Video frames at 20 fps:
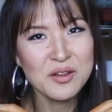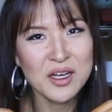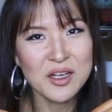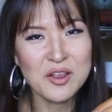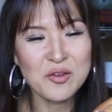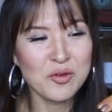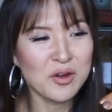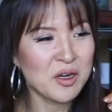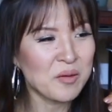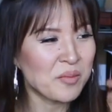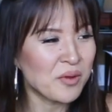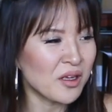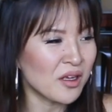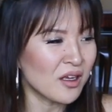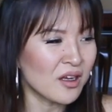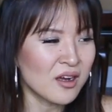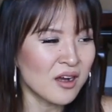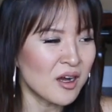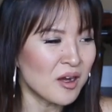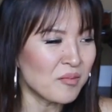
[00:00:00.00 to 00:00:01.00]
like you want to
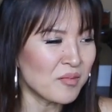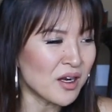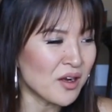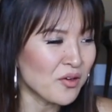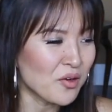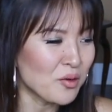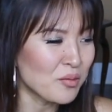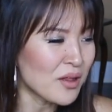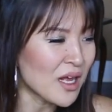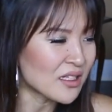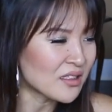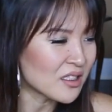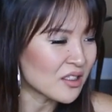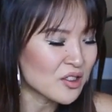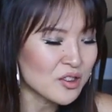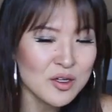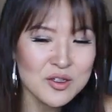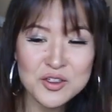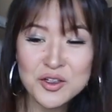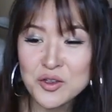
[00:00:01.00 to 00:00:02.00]
become, I don't know, plastic
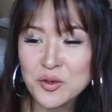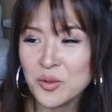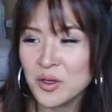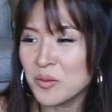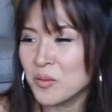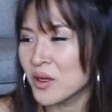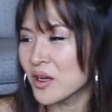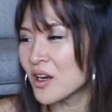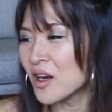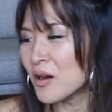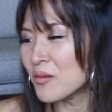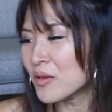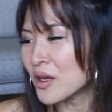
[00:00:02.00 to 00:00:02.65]
surgeon, you want to become,